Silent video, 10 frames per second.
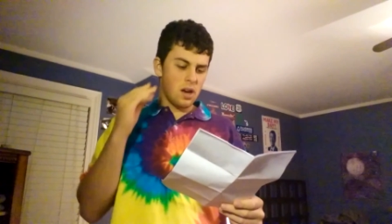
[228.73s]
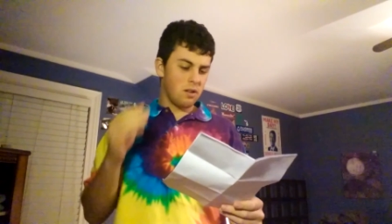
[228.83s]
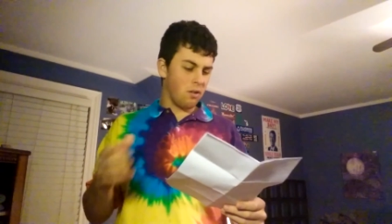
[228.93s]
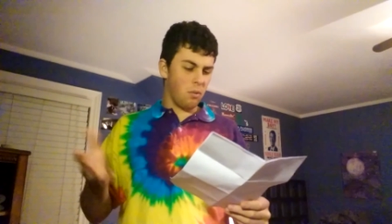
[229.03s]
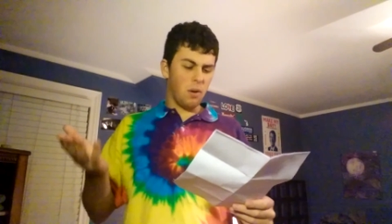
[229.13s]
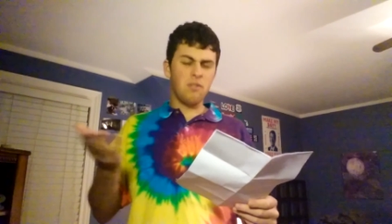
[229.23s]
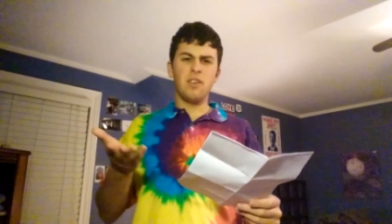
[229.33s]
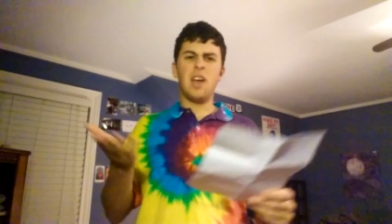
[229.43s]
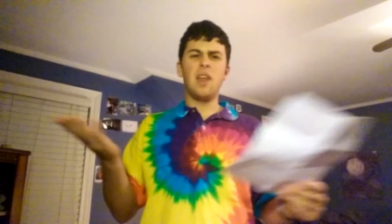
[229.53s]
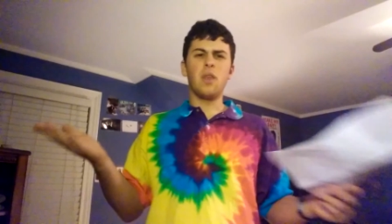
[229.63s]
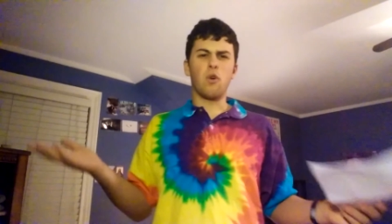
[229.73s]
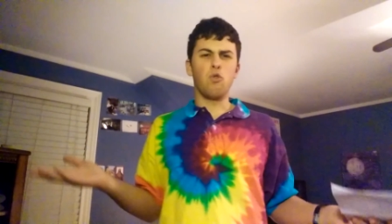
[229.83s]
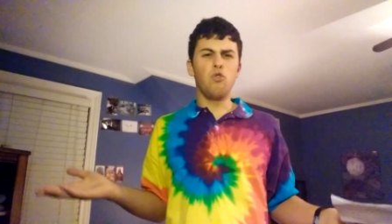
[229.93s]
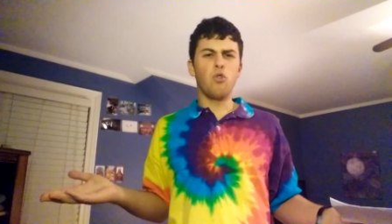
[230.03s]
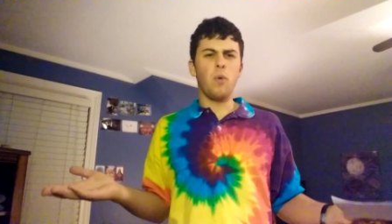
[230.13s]
So once again, the
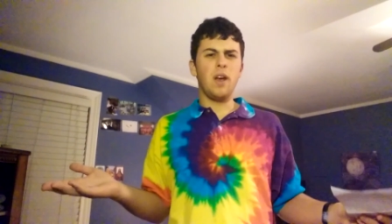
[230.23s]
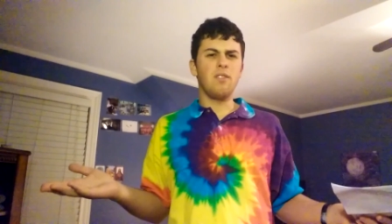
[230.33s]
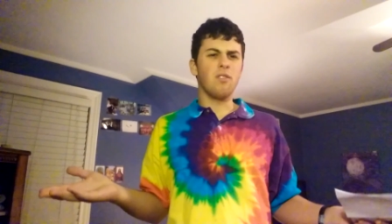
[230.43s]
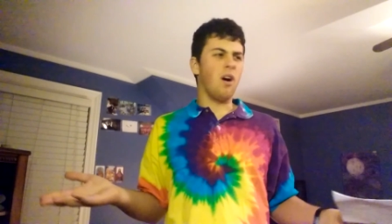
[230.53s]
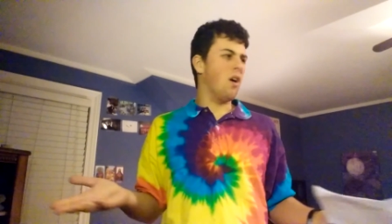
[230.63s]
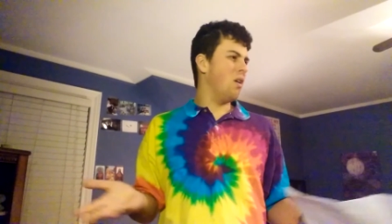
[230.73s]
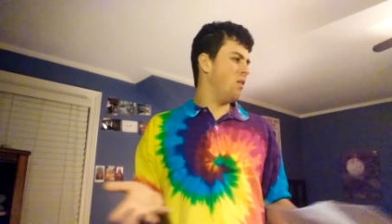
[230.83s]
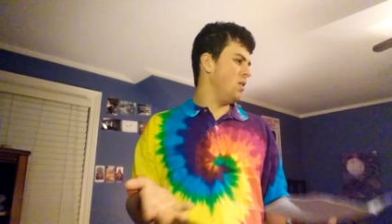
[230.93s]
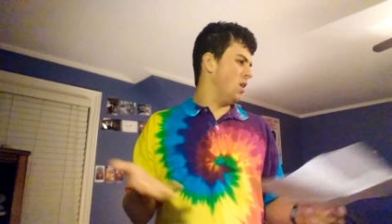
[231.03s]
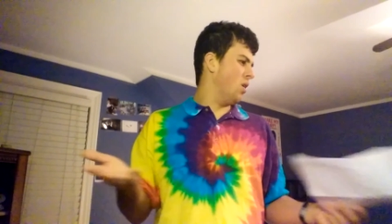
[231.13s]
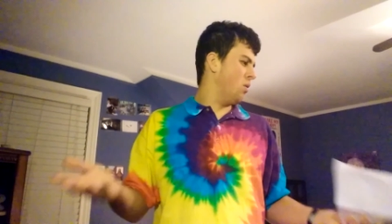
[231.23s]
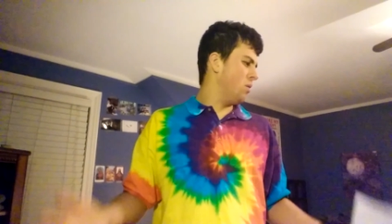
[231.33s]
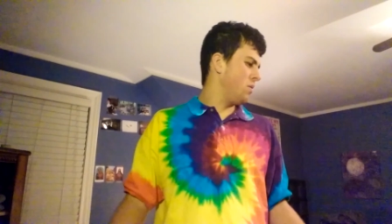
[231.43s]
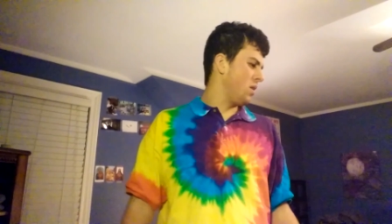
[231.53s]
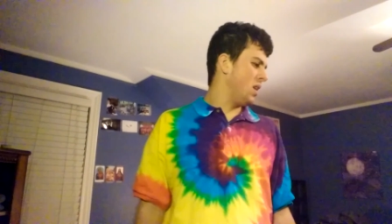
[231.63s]
cruiserweights are you know
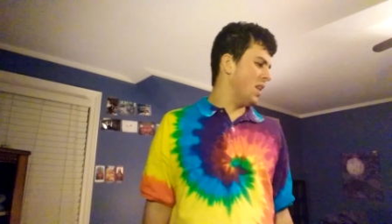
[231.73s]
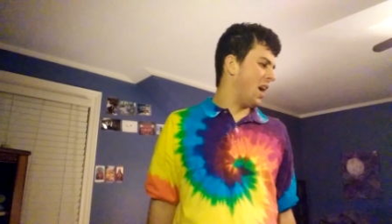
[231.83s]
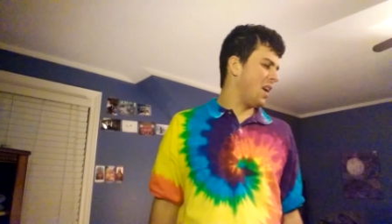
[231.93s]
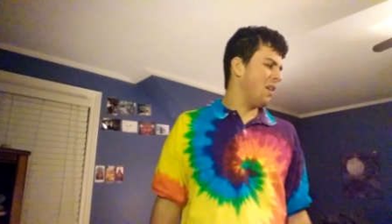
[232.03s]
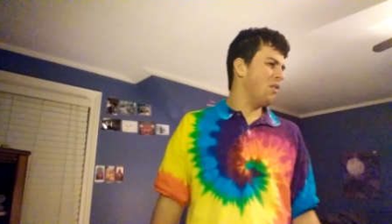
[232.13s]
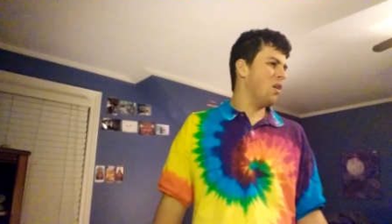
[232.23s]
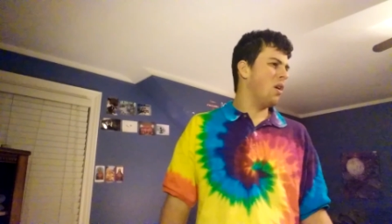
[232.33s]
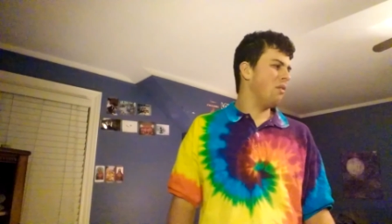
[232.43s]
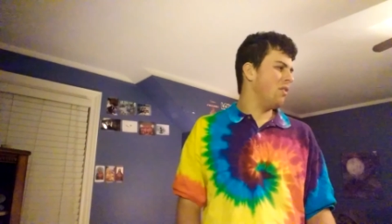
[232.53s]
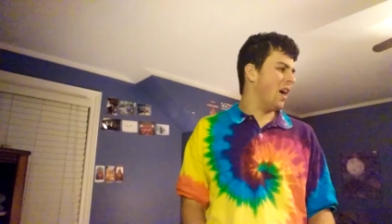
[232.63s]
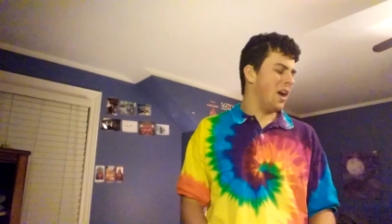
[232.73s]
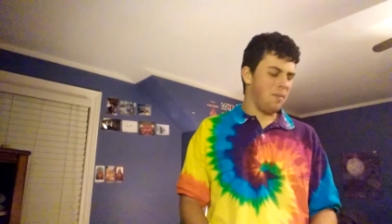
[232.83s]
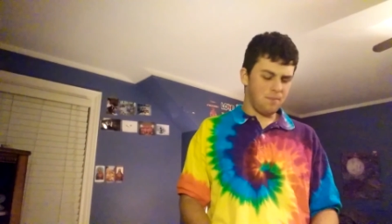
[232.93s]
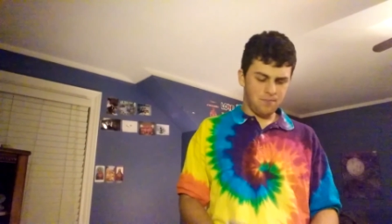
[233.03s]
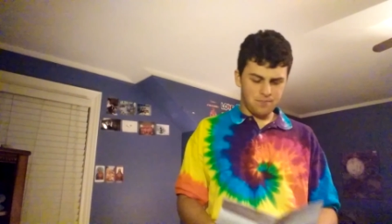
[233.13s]
not given enough
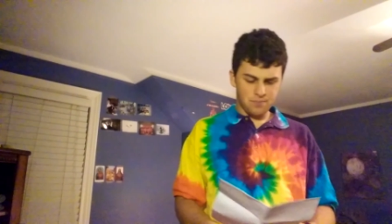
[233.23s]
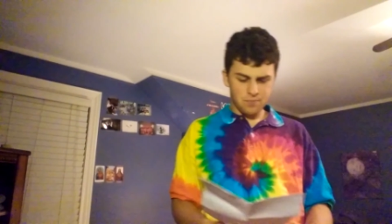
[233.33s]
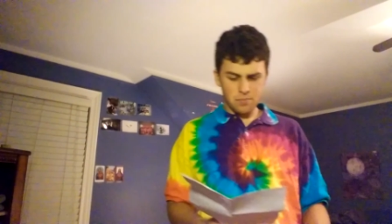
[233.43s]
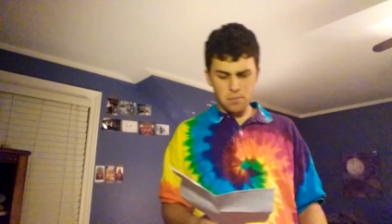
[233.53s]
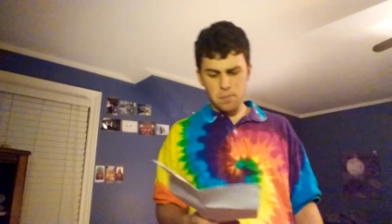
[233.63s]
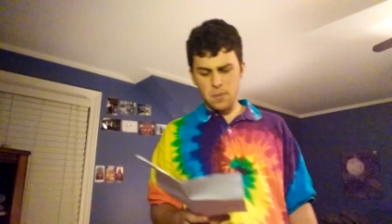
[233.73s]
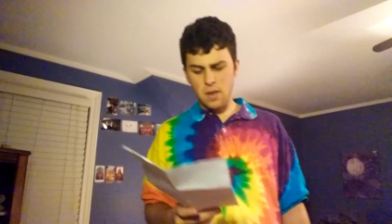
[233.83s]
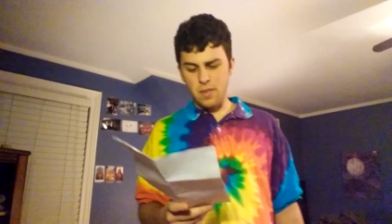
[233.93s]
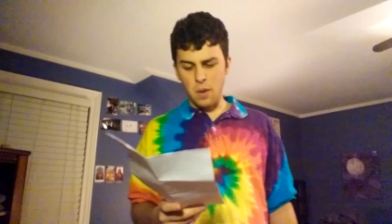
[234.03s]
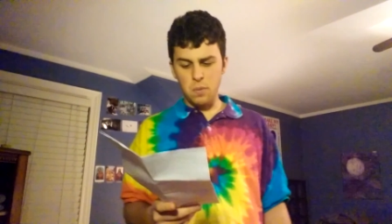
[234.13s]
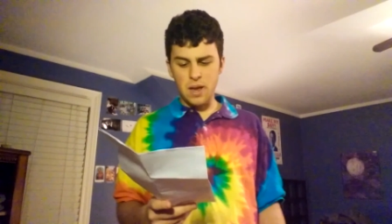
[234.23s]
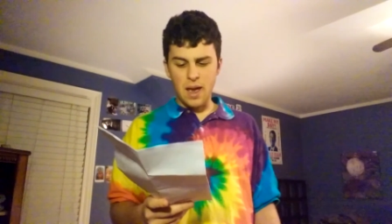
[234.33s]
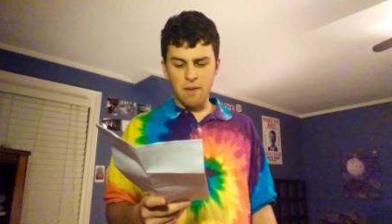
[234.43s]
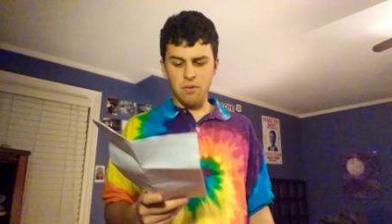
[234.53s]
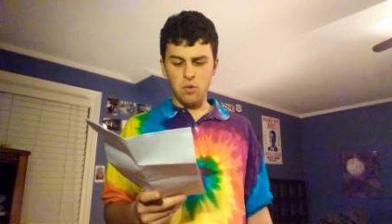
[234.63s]
time. Then we
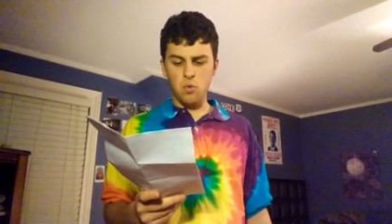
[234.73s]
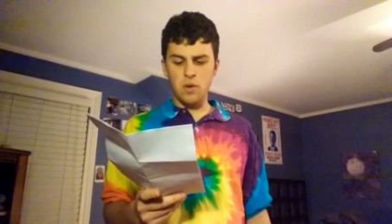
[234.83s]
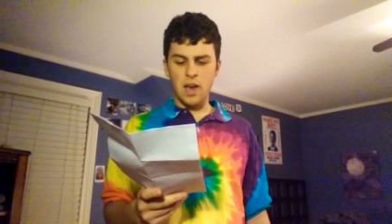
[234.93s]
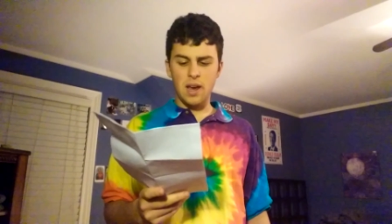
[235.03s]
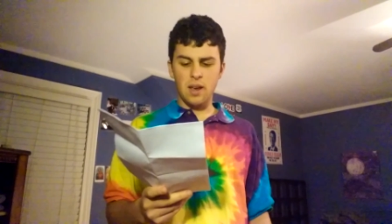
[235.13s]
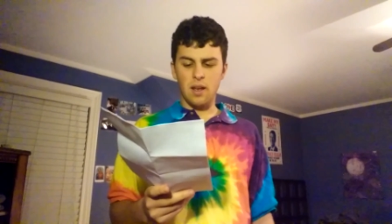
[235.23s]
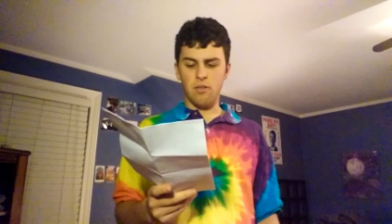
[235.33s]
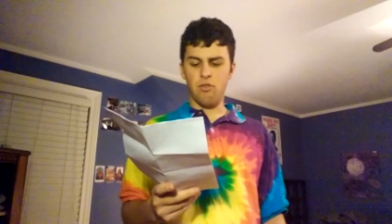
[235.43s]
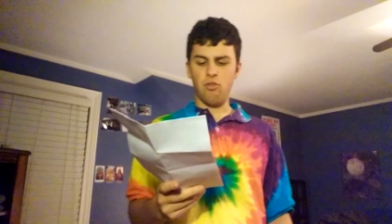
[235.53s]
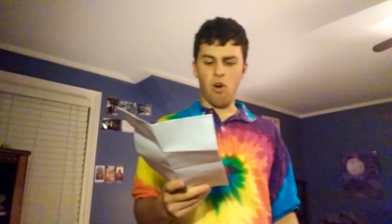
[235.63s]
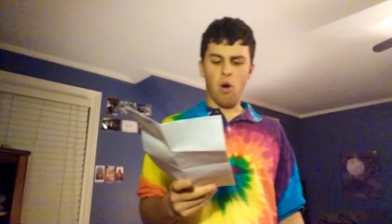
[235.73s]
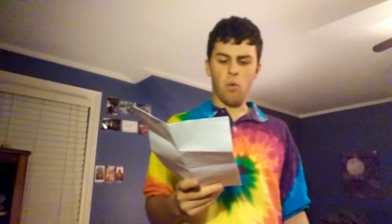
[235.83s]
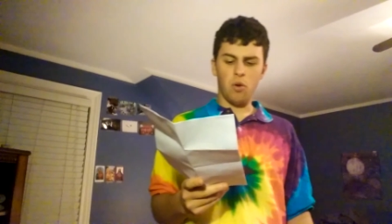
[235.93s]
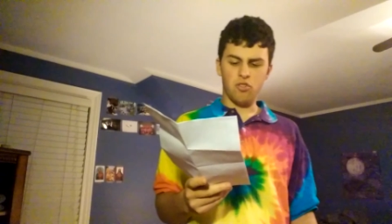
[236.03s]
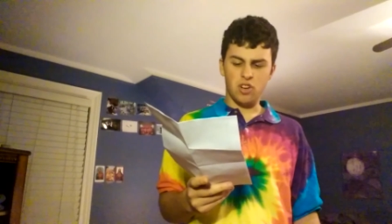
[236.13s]
have the New Day and
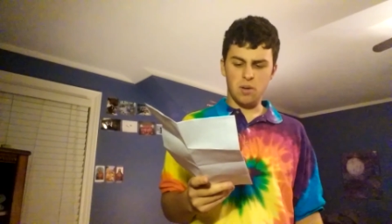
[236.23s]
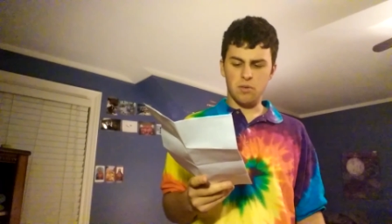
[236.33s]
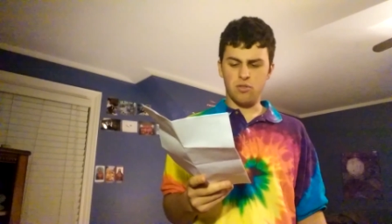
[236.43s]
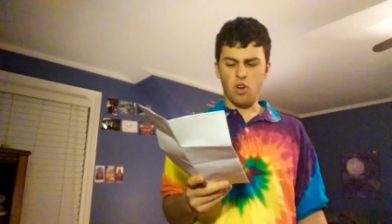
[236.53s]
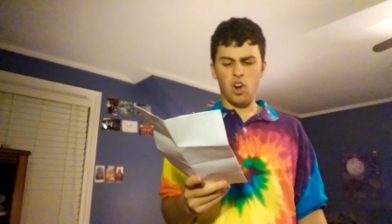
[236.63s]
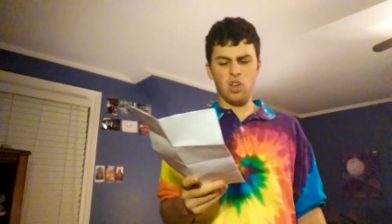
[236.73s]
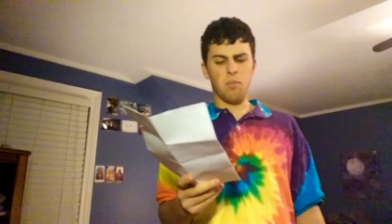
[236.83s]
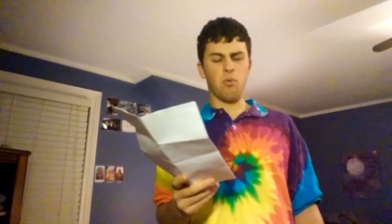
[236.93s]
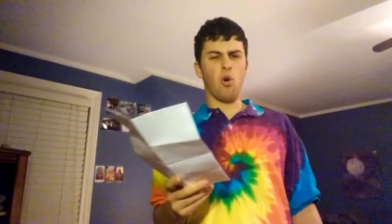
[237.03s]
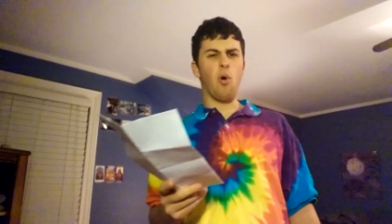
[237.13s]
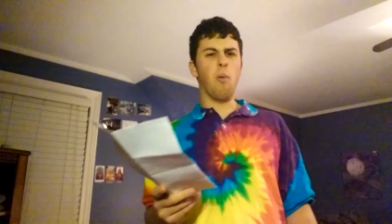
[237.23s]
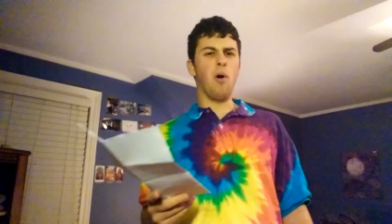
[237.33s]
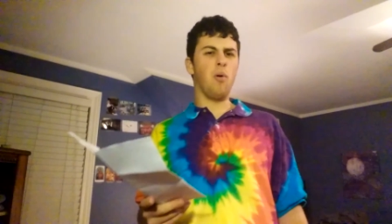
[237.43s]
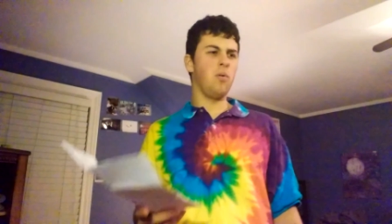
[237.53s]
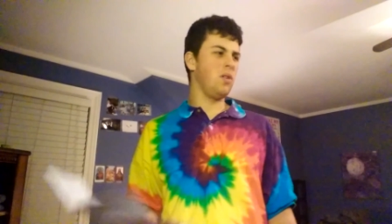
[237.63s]
Cesaro and Sheamus cutting a
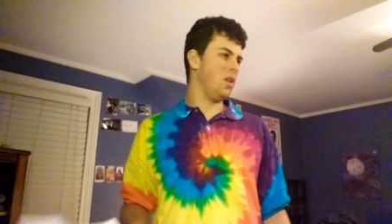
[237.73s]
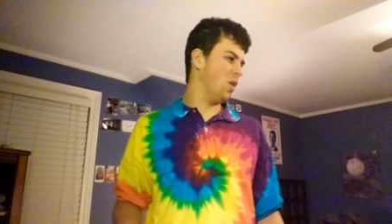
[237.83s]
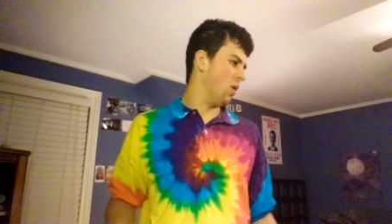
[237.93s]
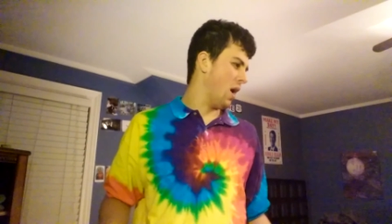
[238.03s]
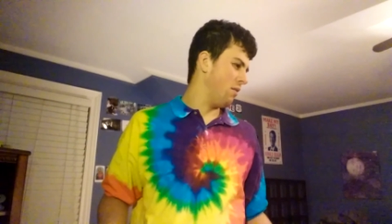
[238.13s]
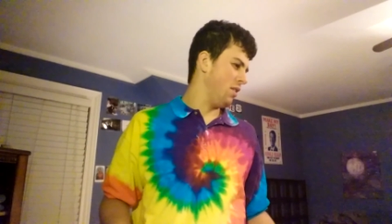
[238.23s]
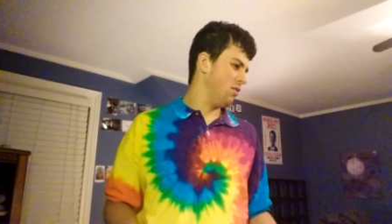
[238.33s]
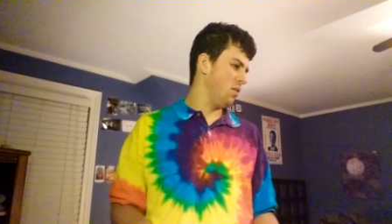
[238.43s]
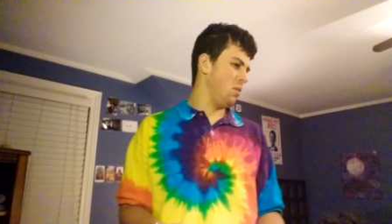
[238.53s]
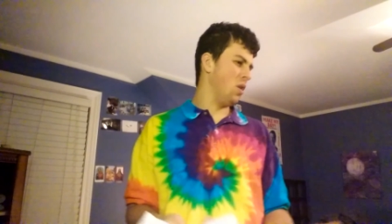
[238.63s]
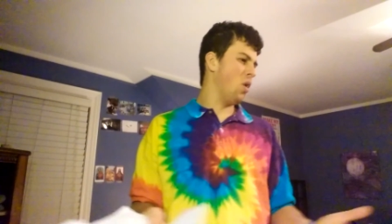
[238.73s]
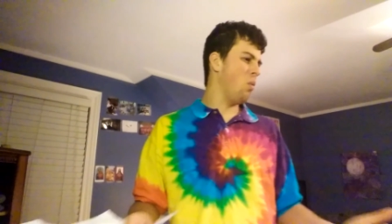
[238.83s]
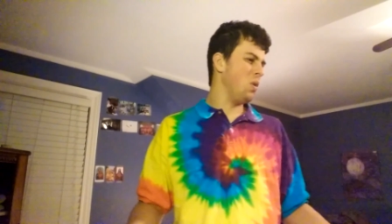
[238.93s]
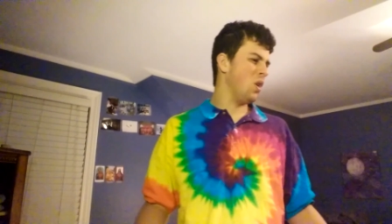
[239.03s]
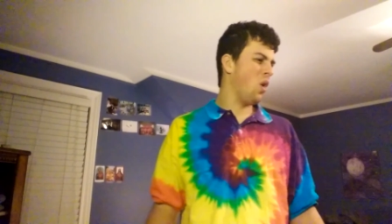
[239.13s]
promo. You know, obviously we know
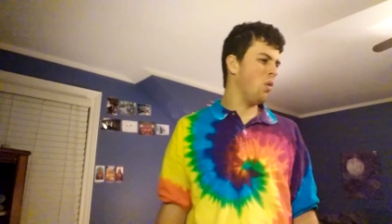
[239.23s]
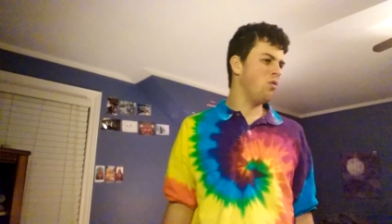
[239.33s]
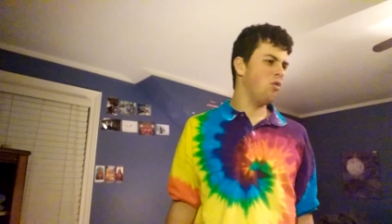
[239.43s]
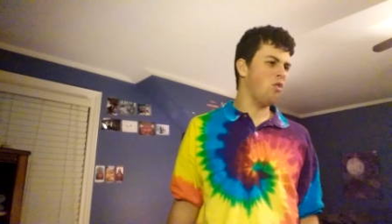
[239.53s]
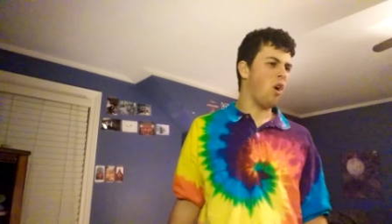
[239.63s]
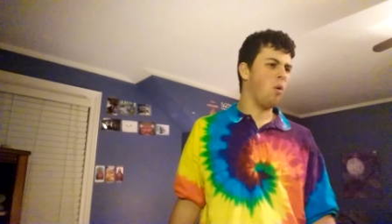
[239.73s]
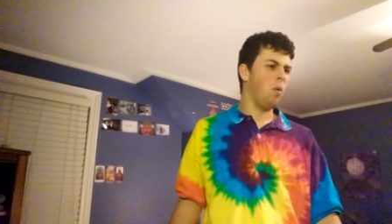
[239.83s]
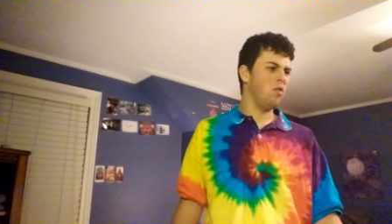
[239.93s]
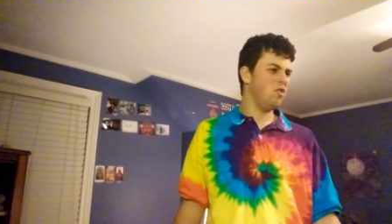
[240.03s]
we know Cesaro and